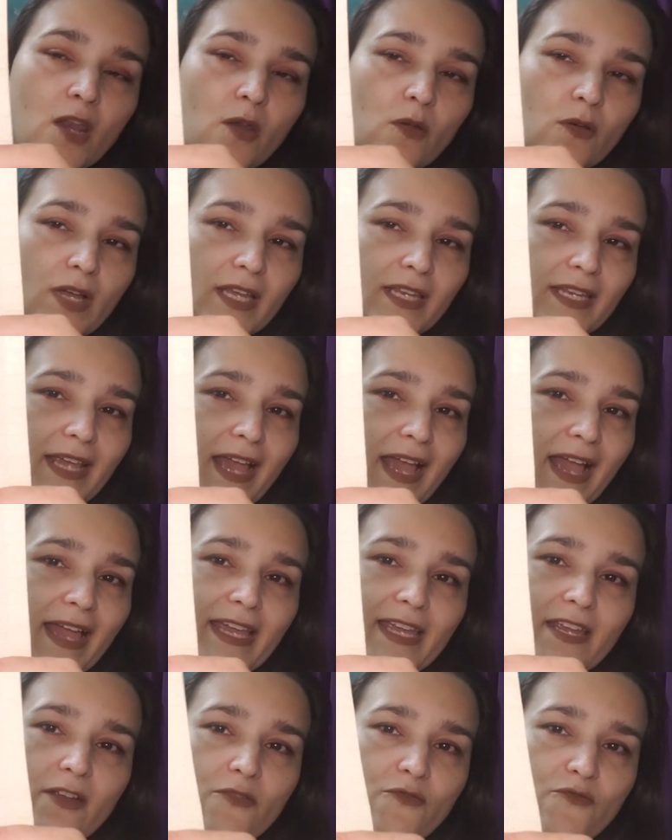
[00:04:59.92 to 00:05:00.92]
Look at,
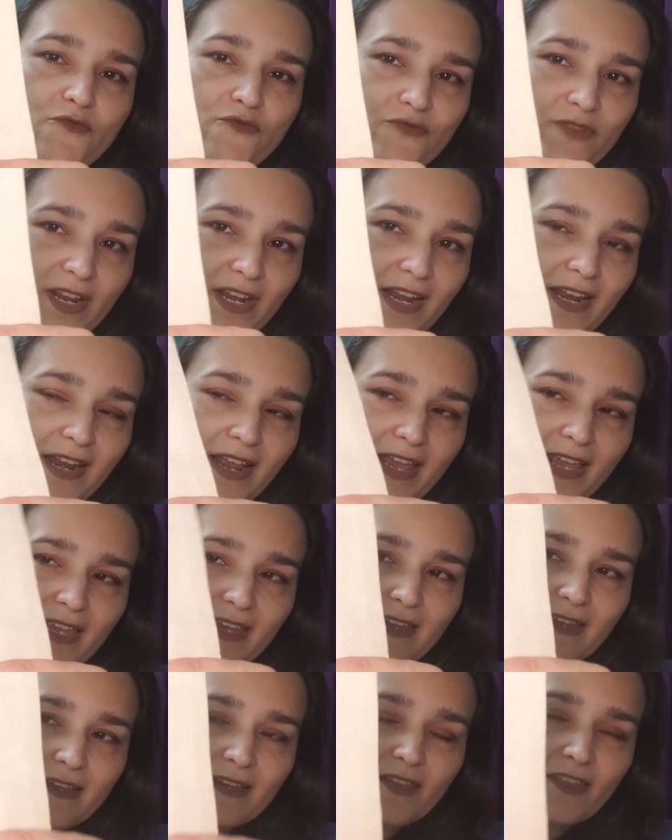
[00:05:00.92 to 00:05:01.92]
I really like